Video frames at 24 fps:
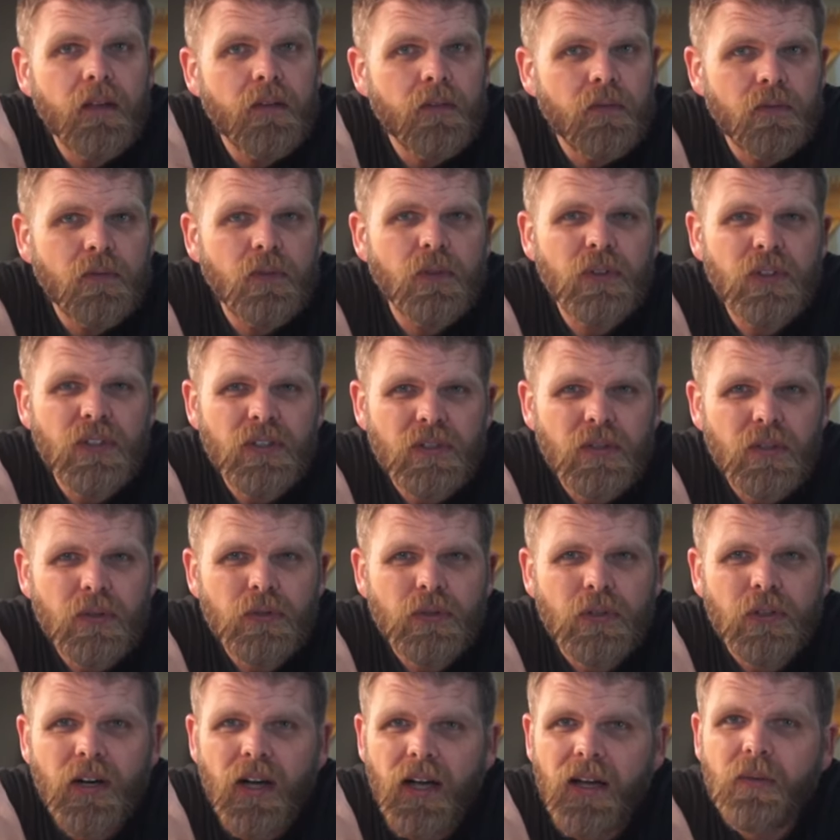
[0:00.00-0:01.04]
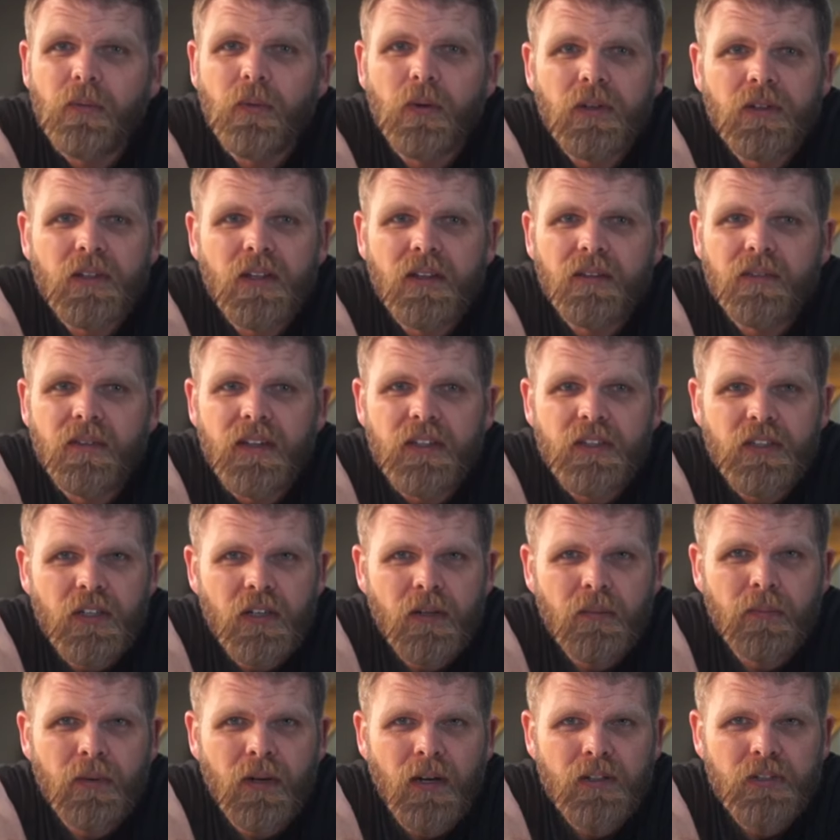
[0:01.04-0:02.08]
Full disclosure, I worked on the
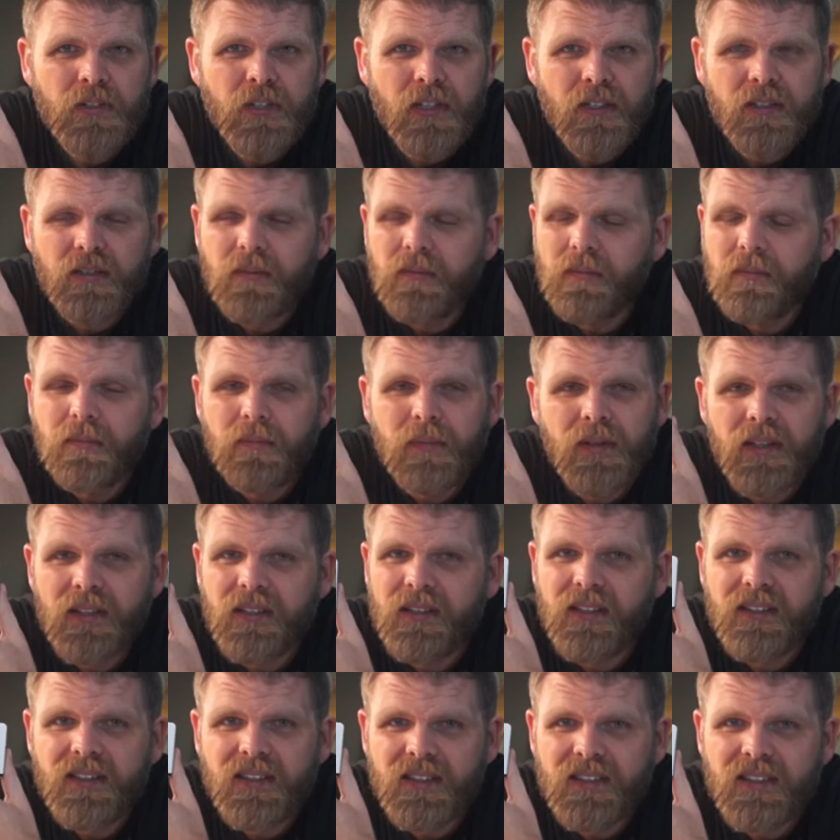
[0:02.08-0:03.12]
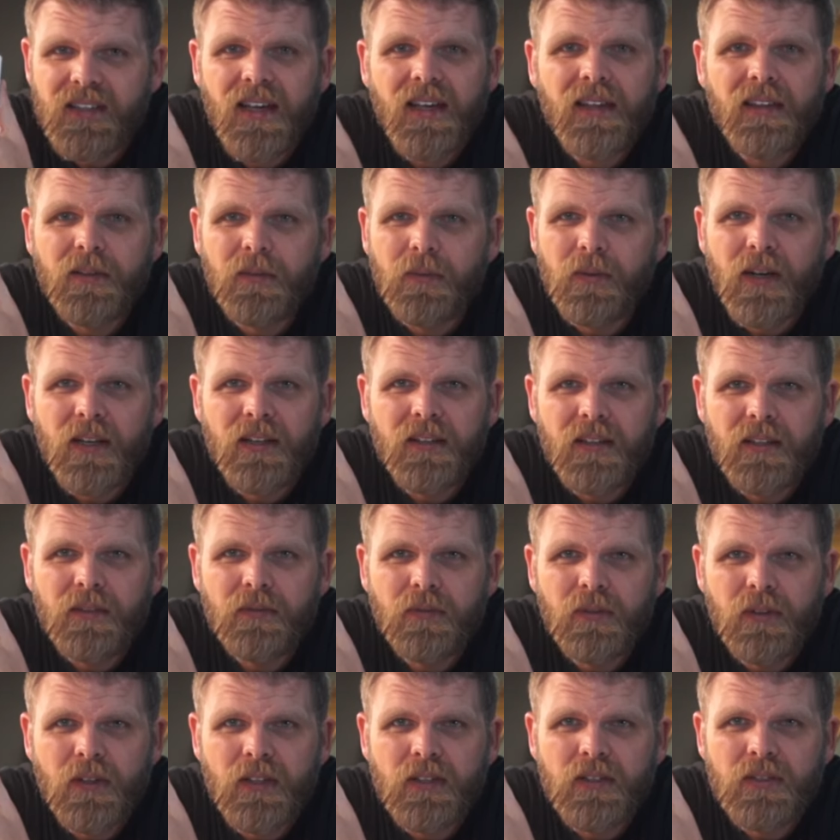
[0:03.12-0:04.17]
VegeHub project, but it does exactly what I need
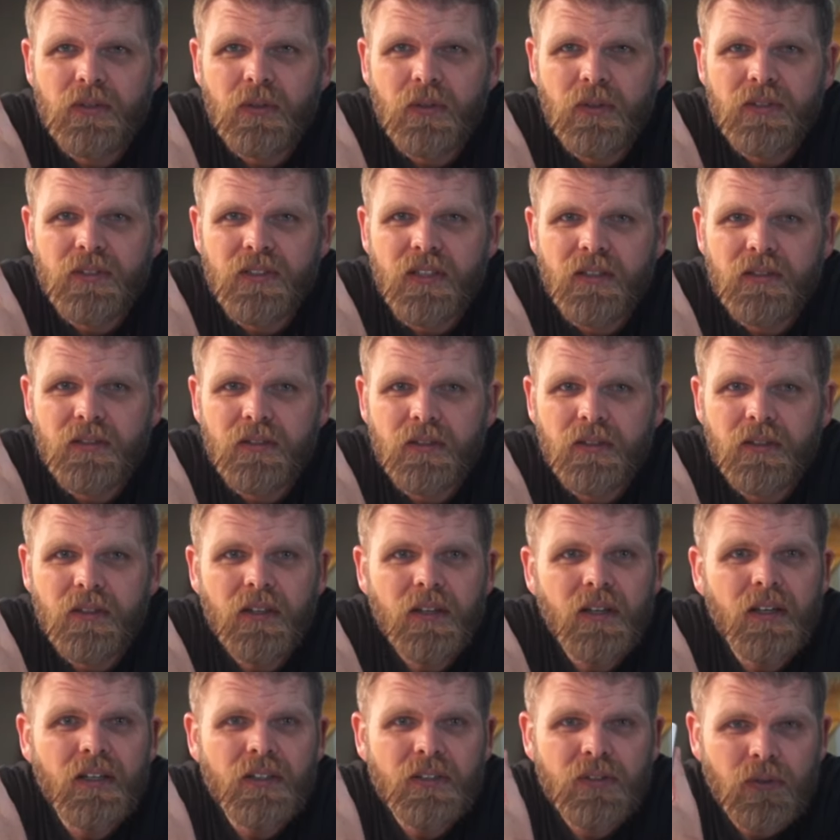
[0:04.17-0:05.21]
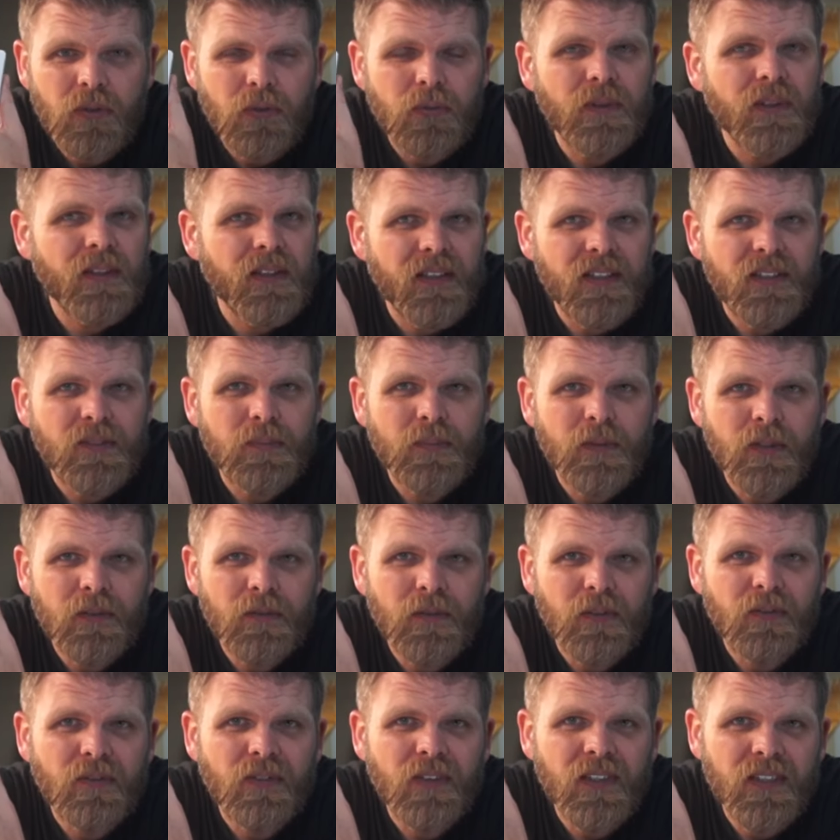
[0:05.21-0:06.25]
for this door sensor, so it really is
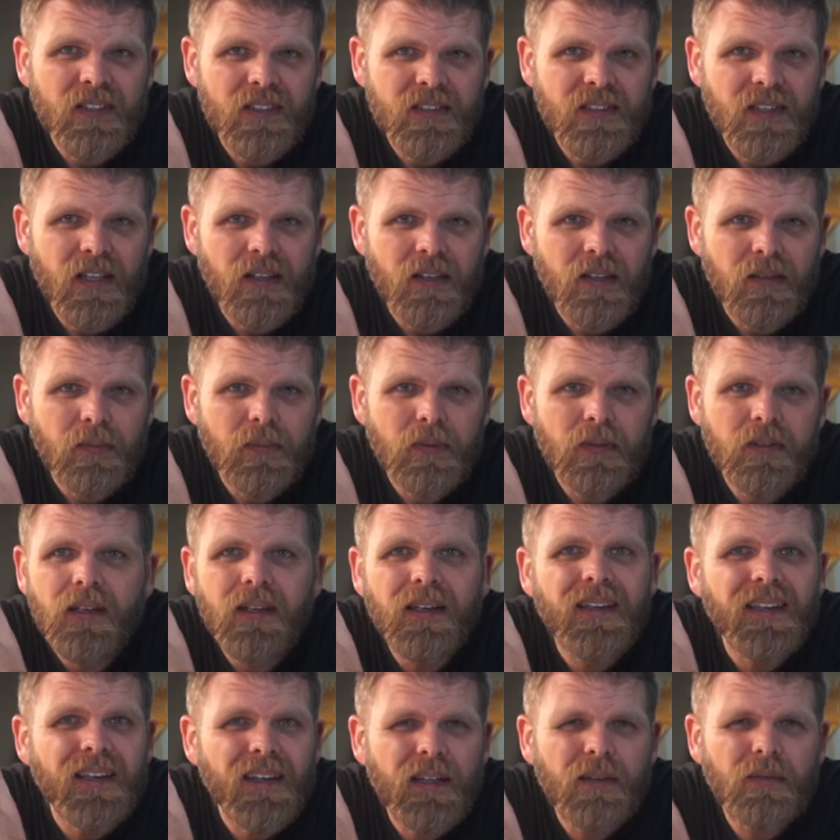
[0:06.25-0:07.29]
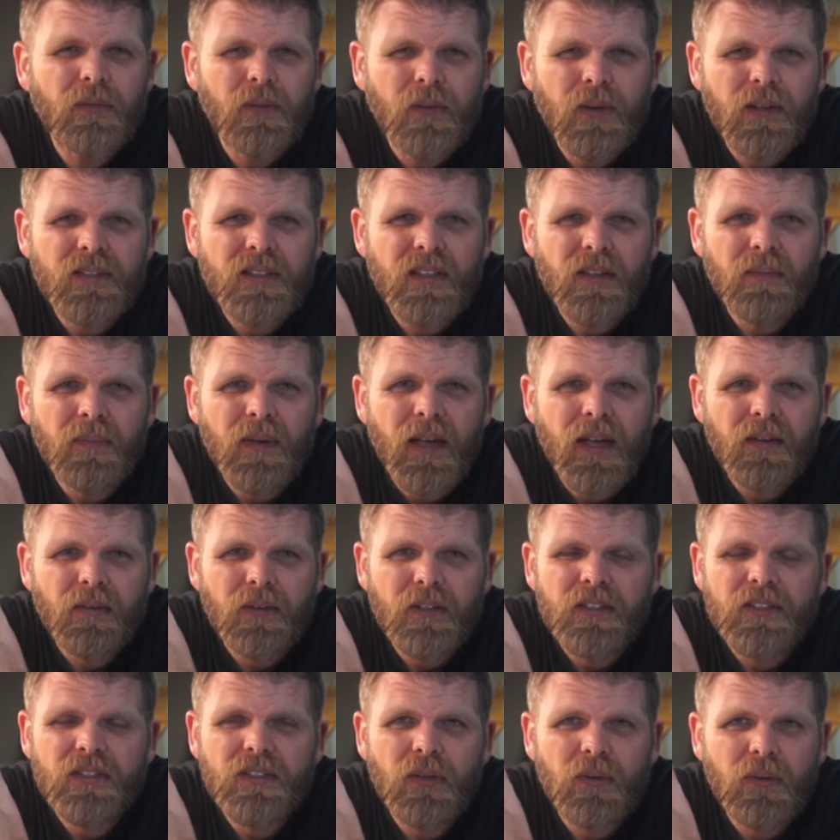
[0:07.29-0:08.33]
perfect for this setup. It even runs on
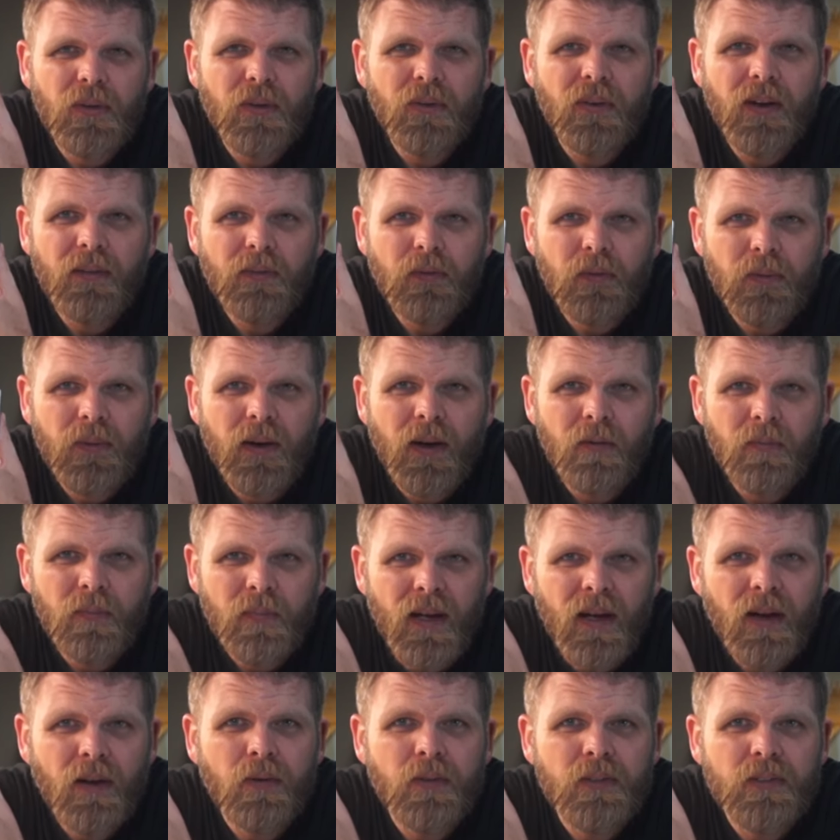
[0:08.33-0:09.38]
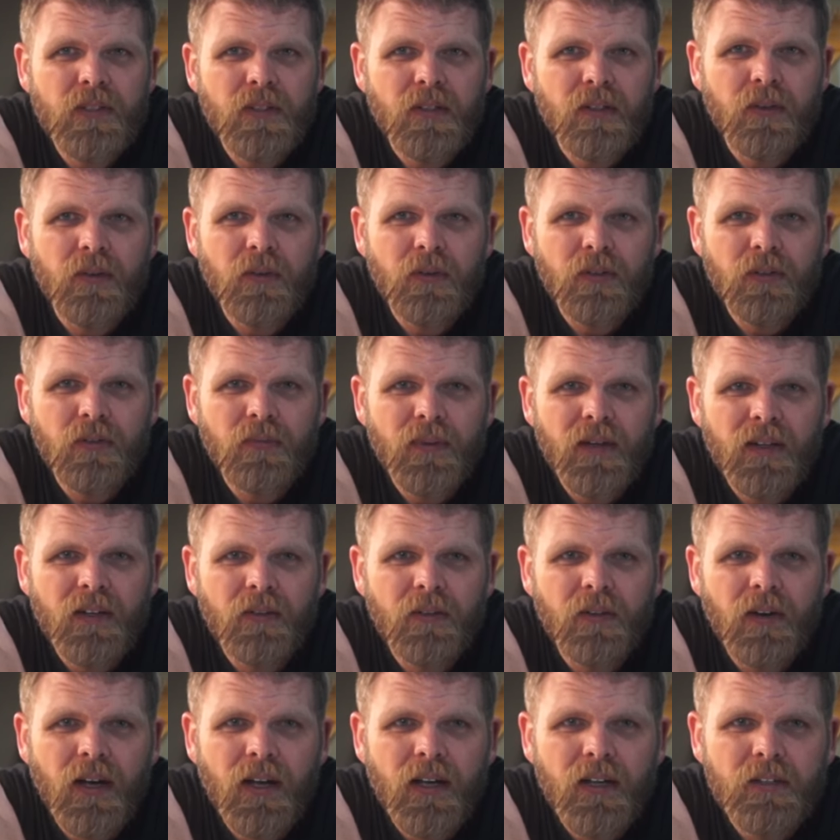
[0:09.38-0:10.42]
batteries, so I don't have to route power to the corner of my
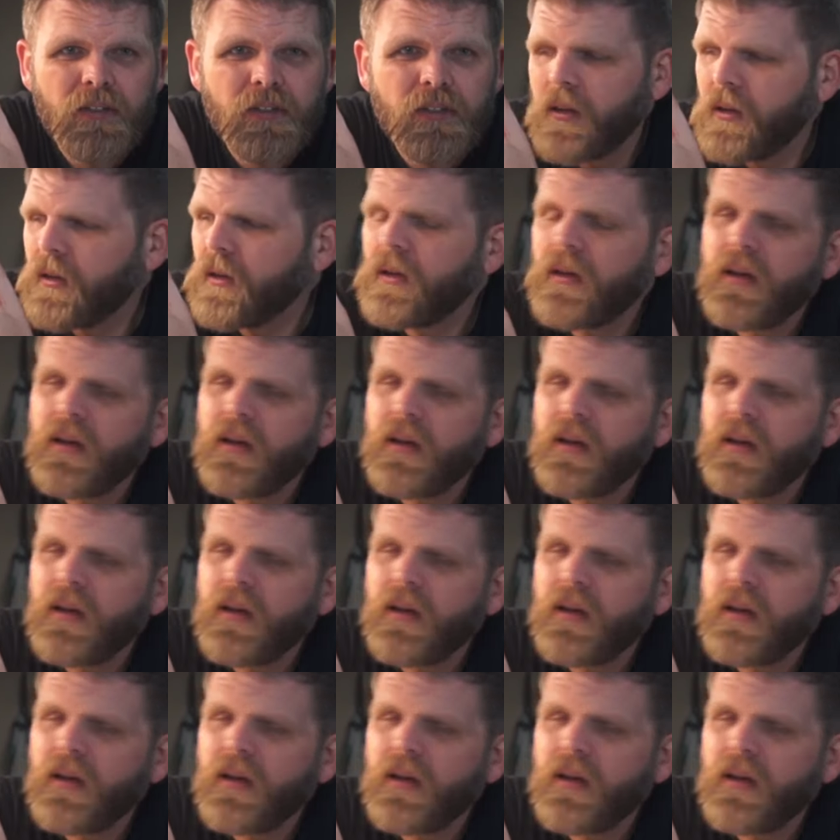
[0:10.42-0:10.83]
garage.